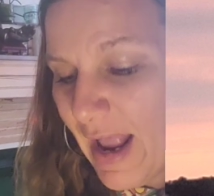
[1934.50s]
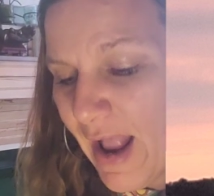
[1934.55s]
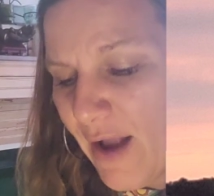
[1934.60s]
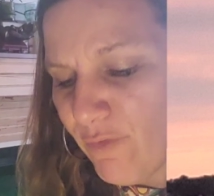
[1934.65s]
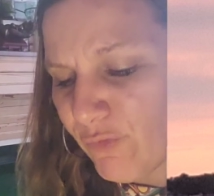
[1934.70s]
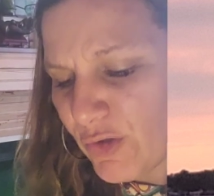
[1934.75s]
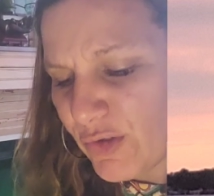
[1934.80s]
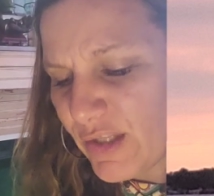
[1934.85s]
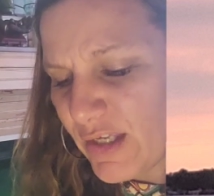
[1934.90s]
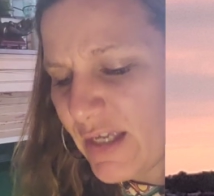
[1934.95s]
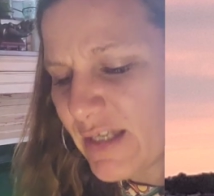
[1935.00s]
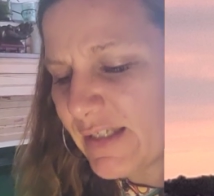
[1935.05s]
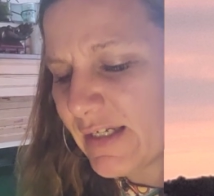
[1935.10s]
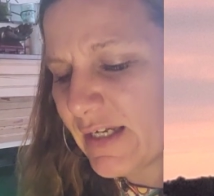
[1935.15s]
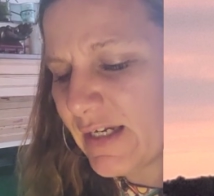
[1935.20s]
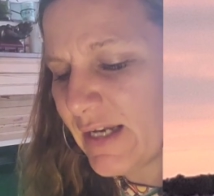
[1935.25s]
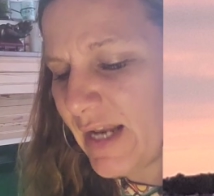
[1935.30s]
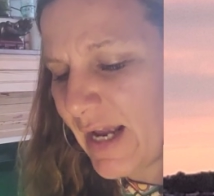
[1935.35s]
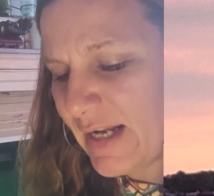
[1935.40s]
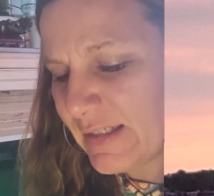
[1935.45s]
everything is
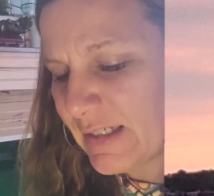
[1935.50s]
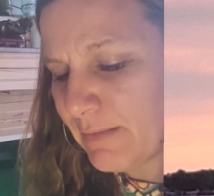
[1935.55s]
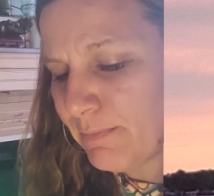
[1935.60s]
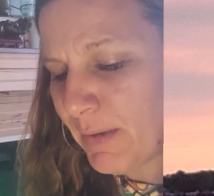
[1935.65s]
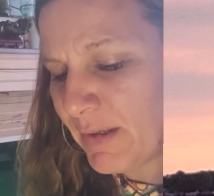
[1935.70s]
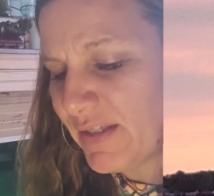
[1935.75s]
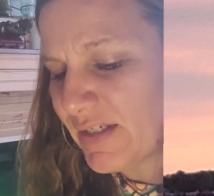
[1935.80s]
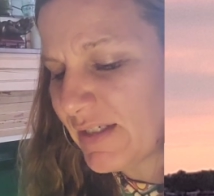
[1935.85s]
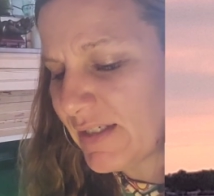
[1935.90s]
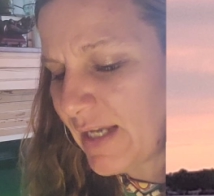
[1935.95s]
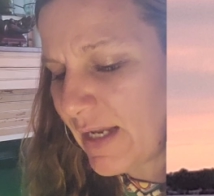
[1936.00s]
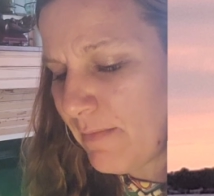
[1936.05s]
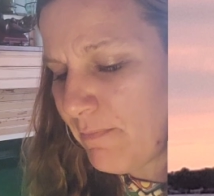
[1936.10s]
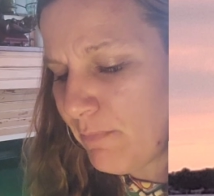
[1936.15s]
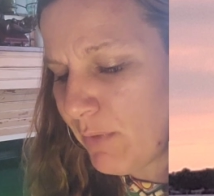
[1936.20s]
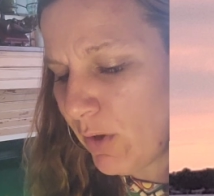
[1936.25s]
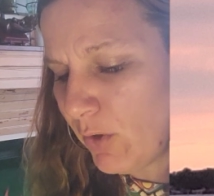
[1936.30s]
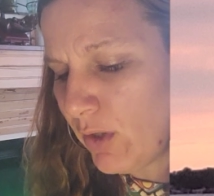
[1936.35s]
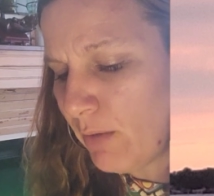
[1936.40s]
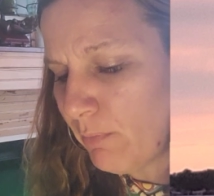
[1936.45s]
connected by the same
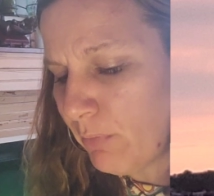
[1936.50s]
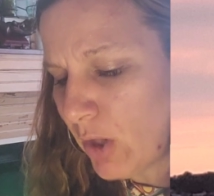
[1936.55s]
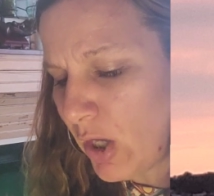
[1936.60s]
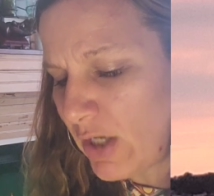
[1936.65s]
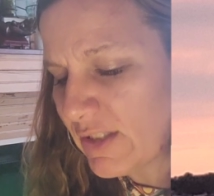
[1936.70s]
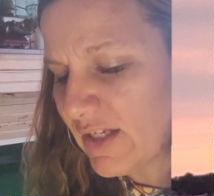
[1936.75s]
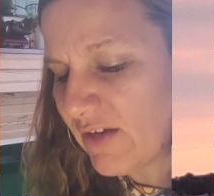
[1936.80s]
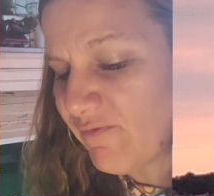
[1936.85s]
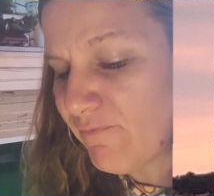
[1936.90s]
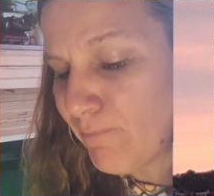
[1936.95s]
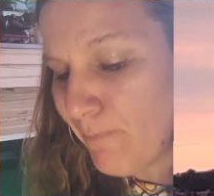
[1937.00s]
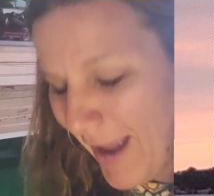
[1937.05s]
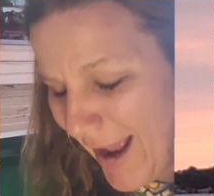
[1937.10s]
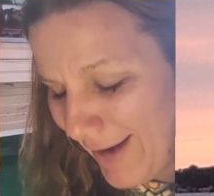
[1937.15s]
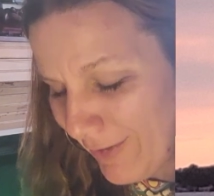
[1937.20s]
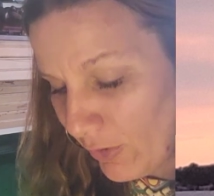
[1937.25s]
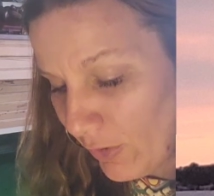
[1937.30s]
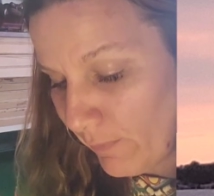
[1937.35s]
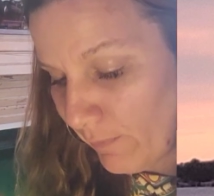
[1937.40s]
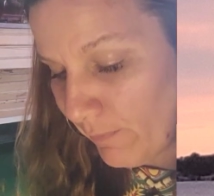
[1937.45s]
building blocks of
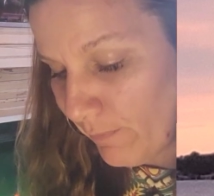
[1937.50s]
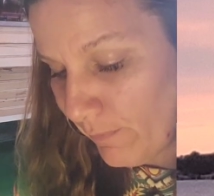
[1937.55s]
matter.